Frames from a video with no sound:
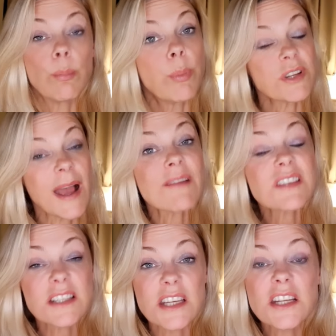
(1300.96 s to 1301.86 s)
But I've
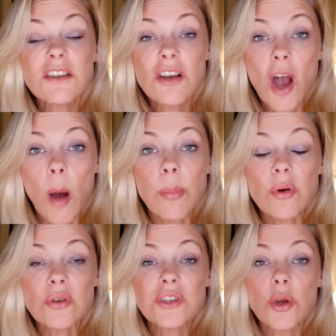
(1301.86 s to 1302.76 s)
seen
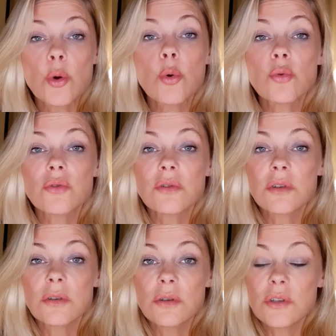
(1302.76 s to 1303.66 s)
couples who
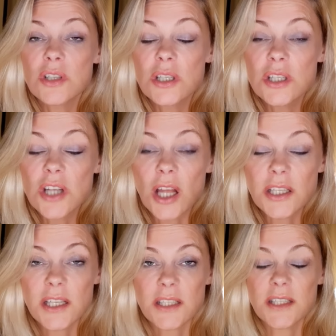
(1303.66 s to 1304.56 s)
done
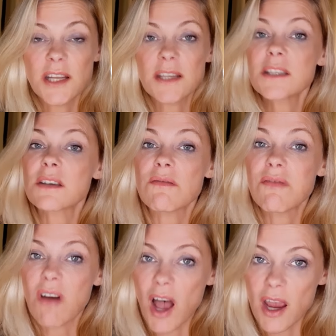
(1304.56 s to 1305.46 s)
it. They
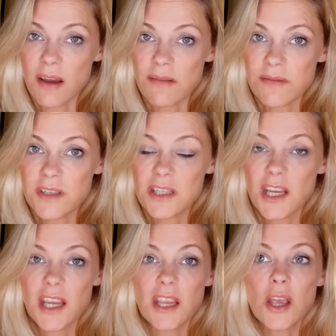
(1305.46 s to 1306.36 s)
survived.
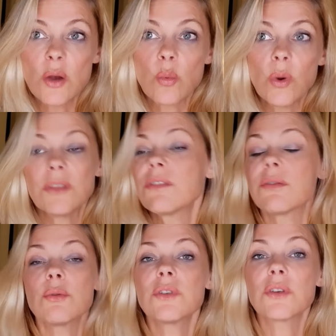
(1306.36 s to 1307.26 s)
They went
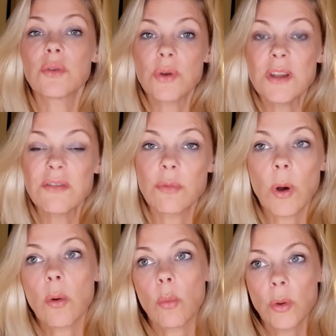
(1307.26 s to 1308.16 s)
through the grief.
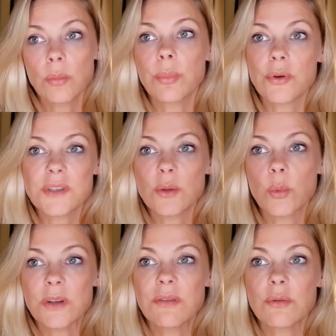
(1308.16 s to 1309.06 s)
Well, one person
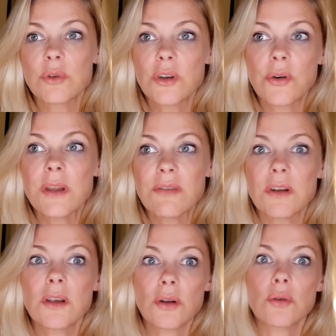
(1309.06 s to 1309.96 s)
went through the grief and
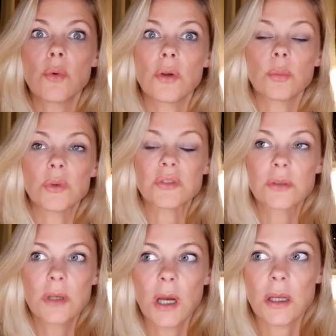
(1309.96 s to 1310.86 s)
the other one was
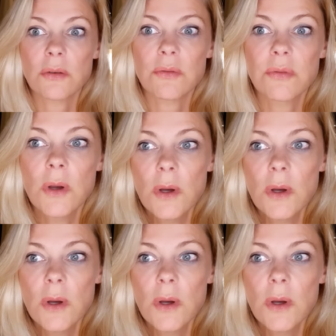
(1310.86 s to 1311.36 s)
kind of